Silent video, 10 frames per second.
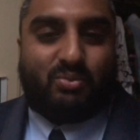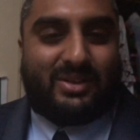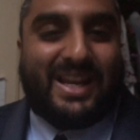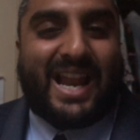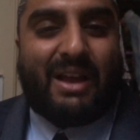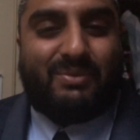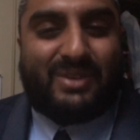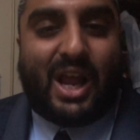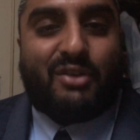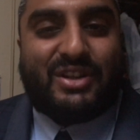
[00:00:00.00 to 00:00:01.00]
didn't have, the
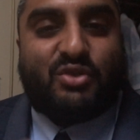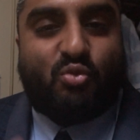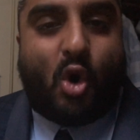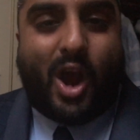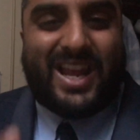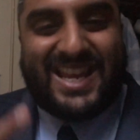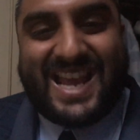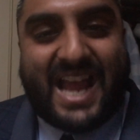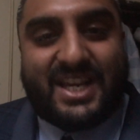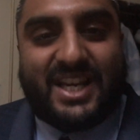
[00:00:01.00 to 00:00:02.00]
only reason why he
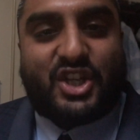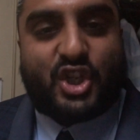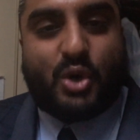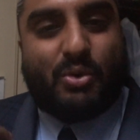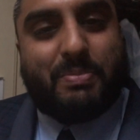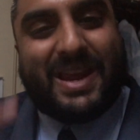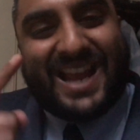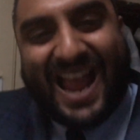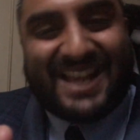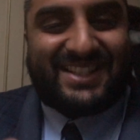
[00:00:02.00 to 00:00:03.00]
had an issue with me
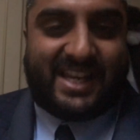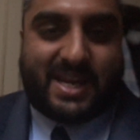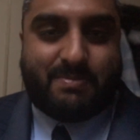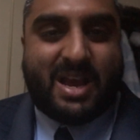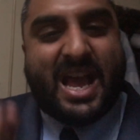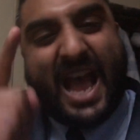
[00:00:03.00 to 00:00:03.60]
asking him